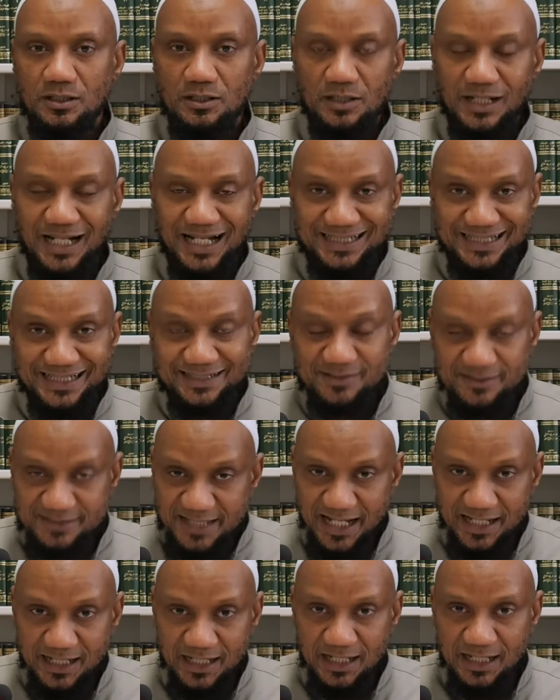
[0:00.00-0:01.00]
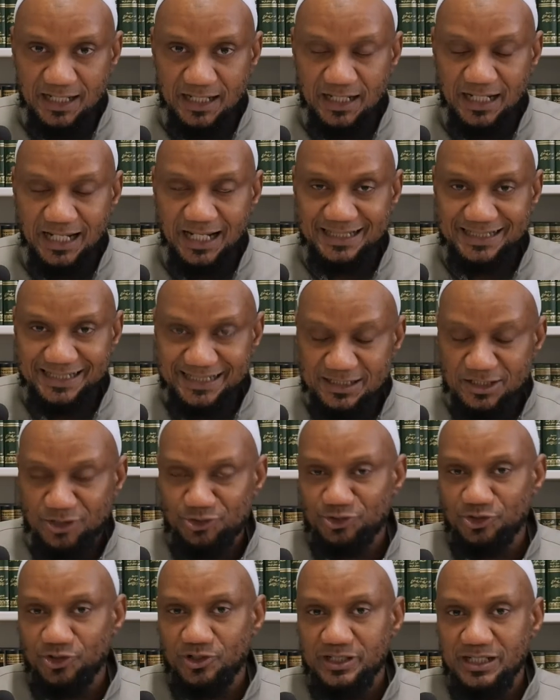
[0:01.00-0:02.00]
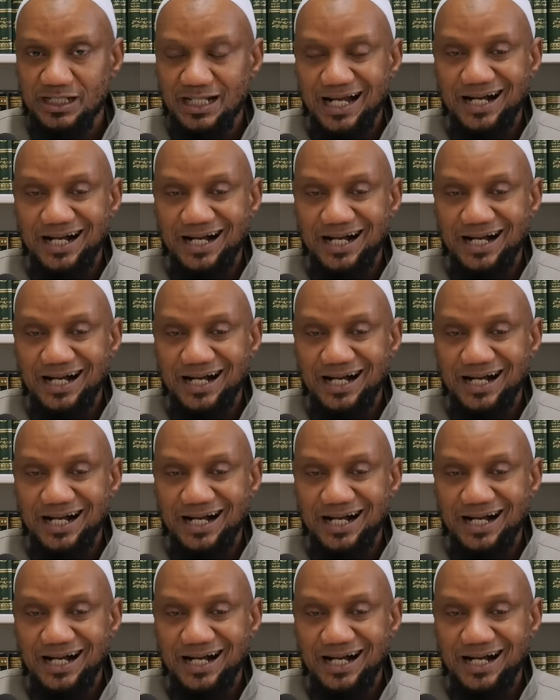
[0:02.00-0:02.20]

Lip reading: hadith concerning